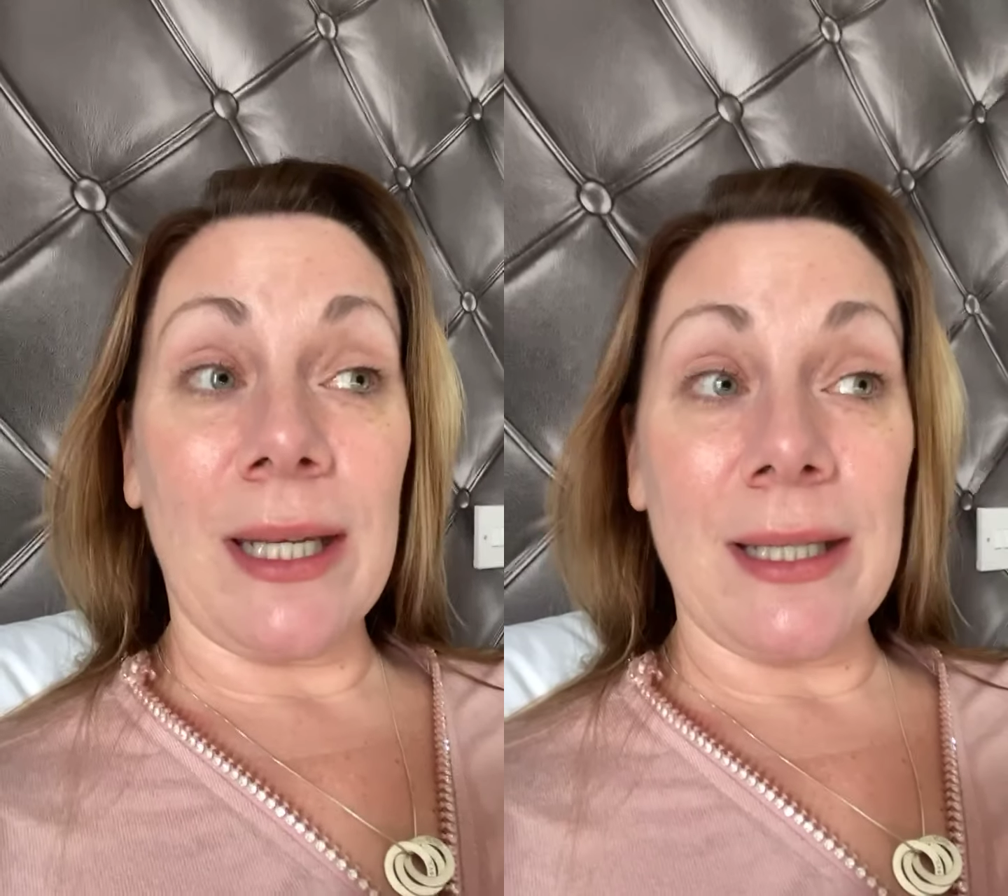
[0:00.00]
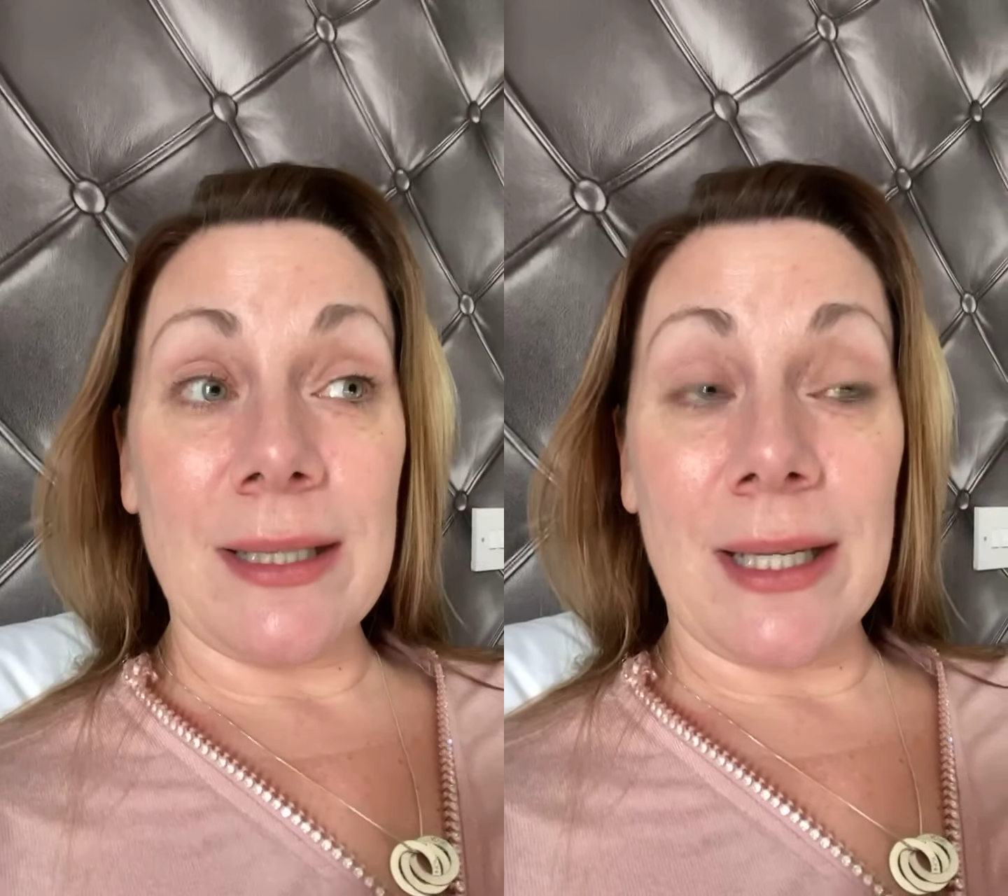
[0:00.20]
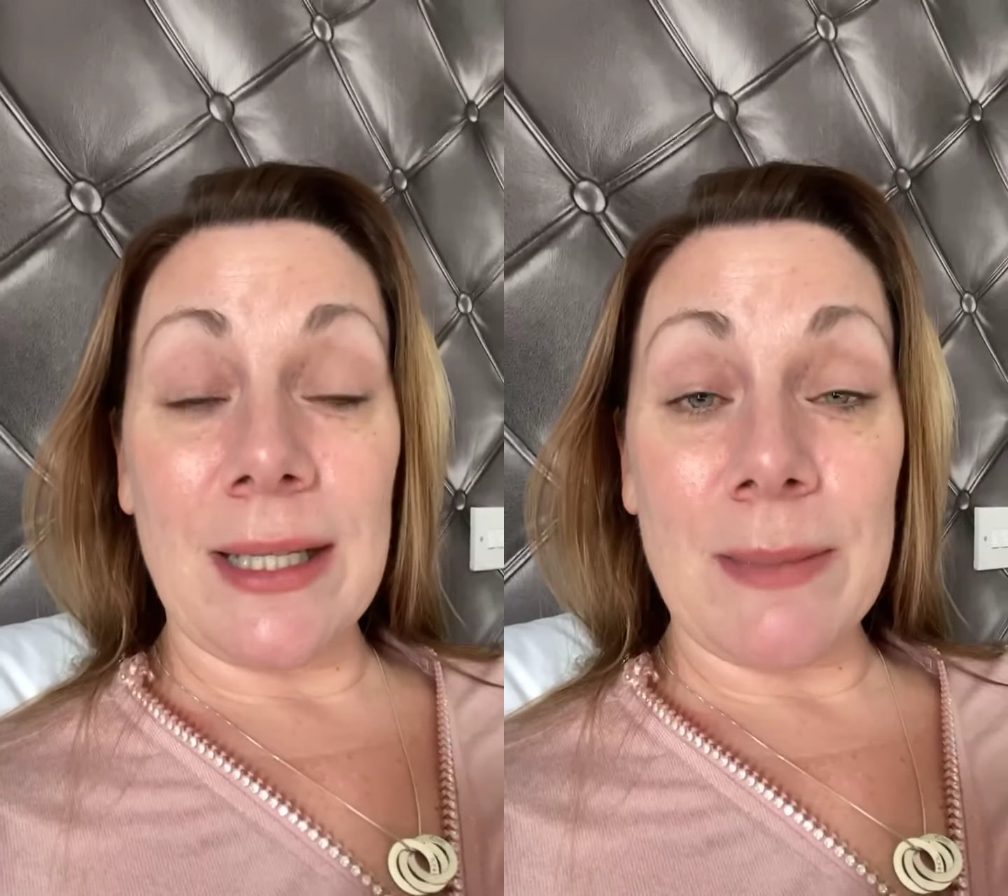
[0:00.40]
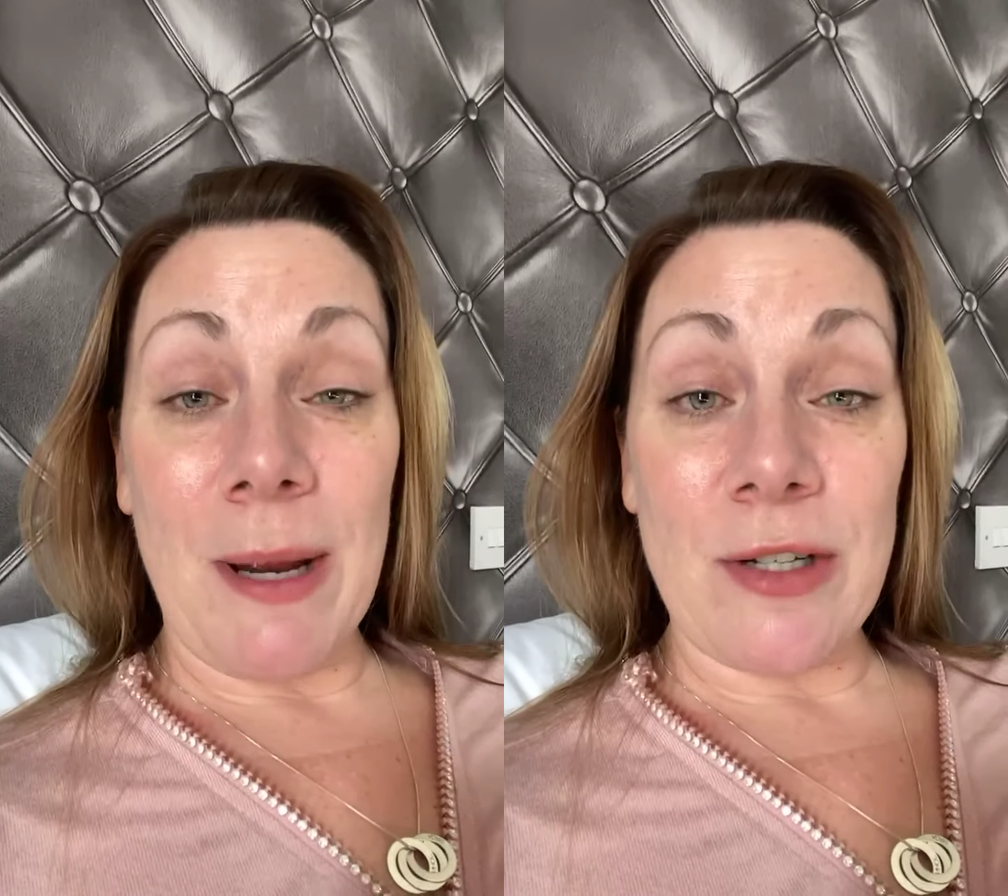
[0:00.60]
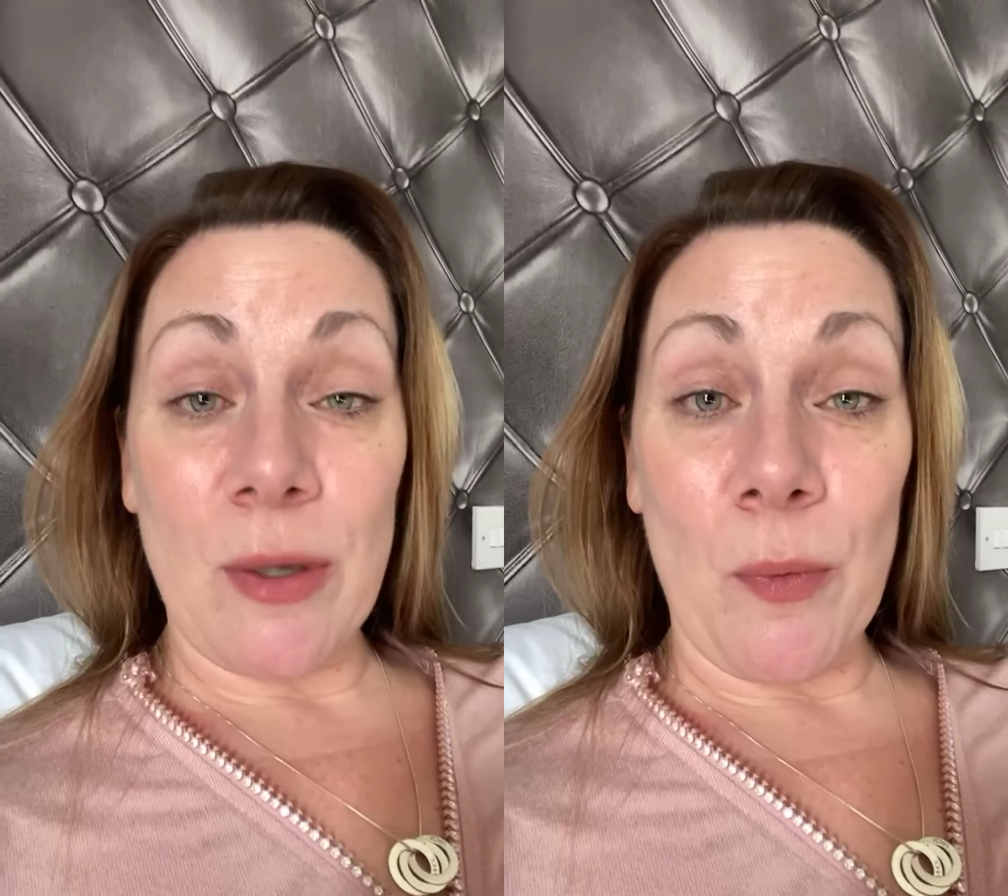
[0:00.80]
he's in his
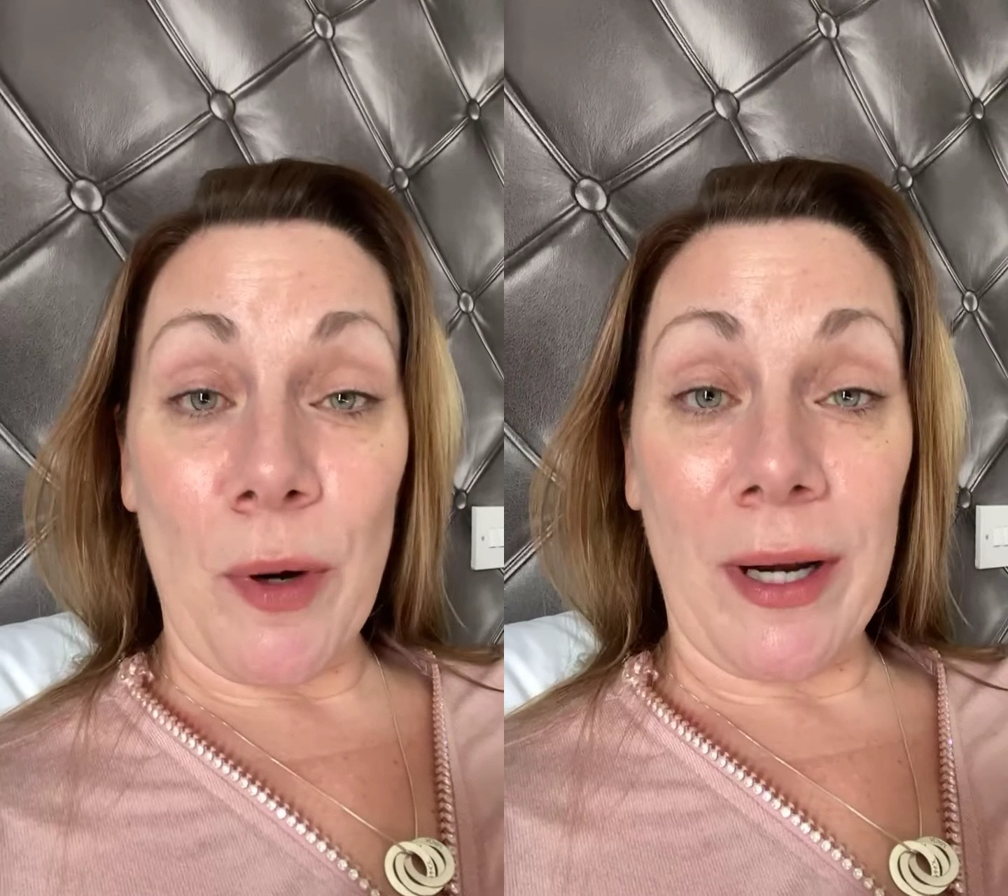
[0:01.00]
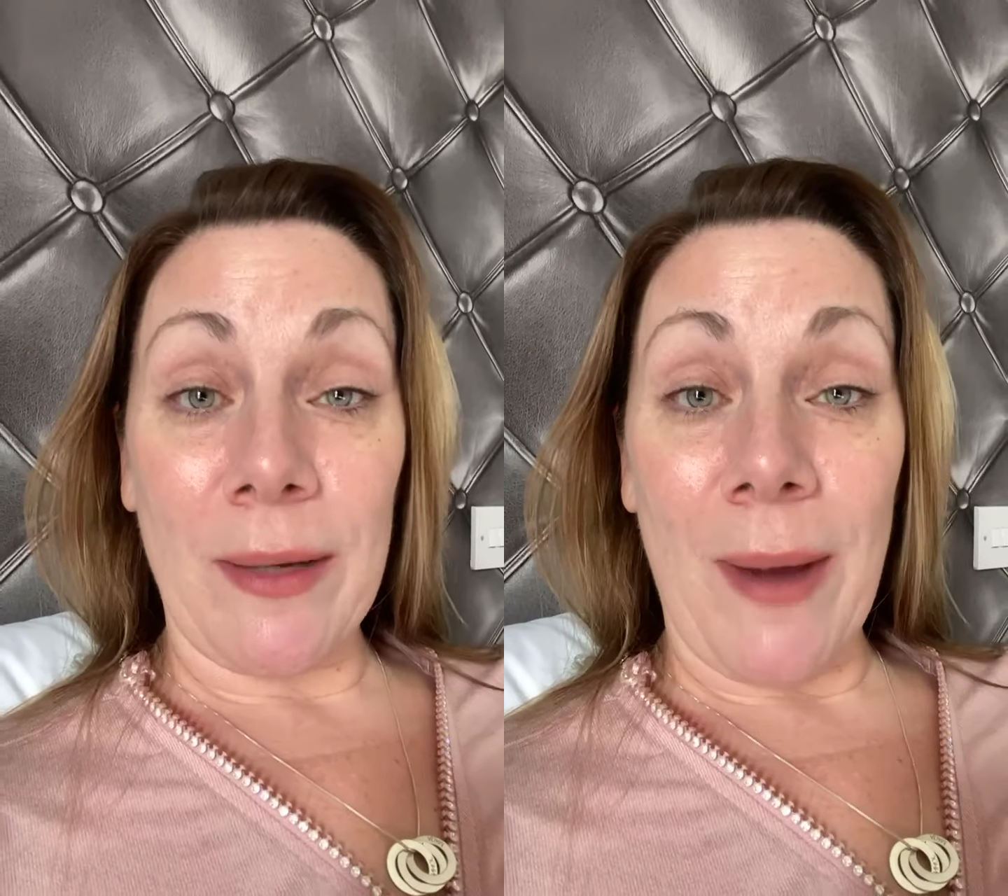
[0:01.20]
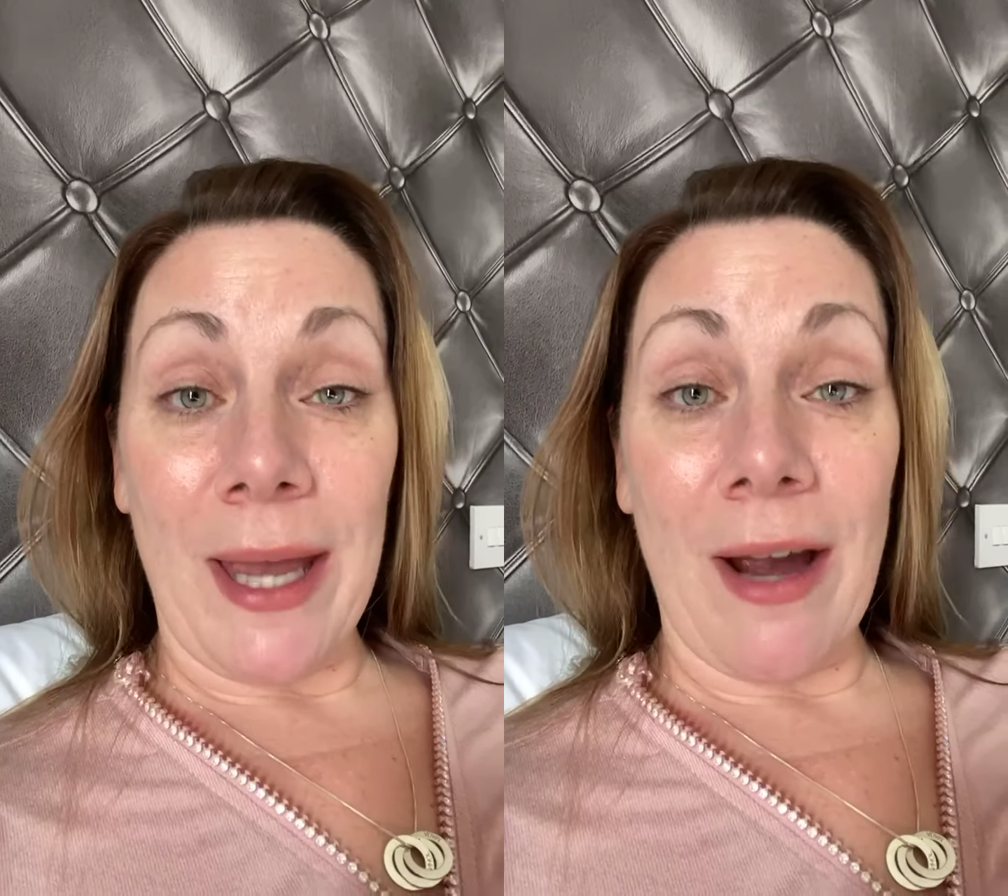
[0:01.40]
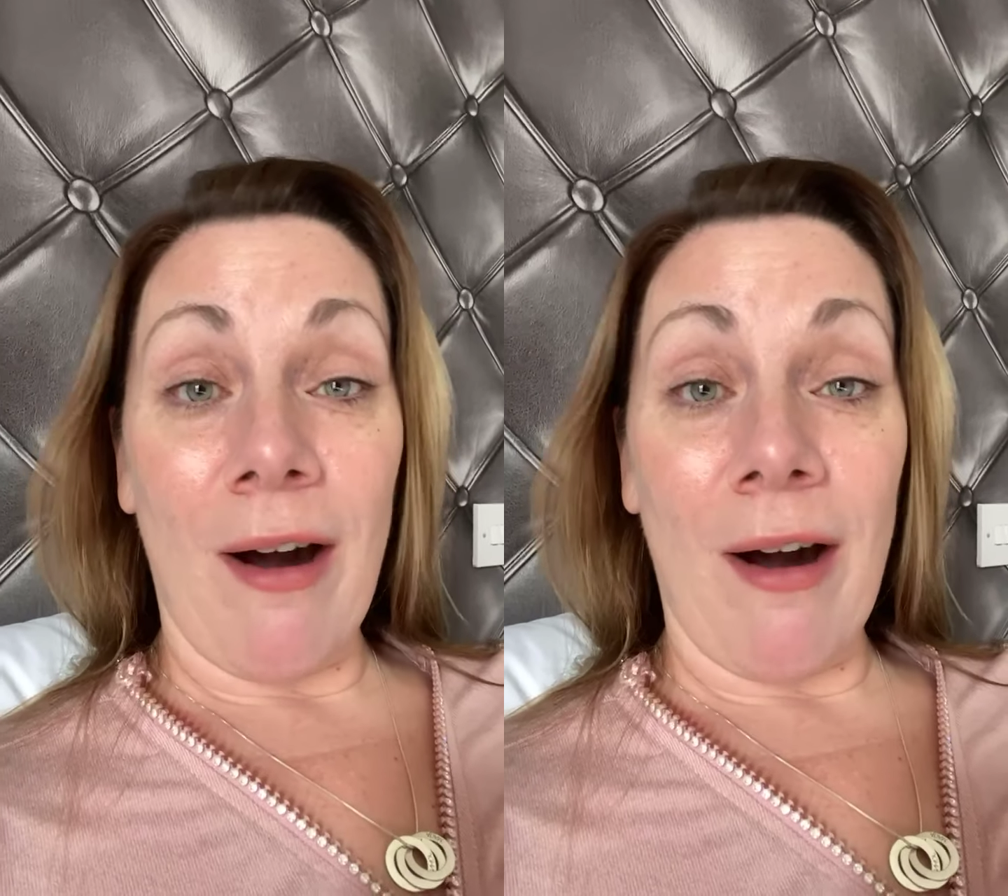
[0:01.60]
bedroom working away,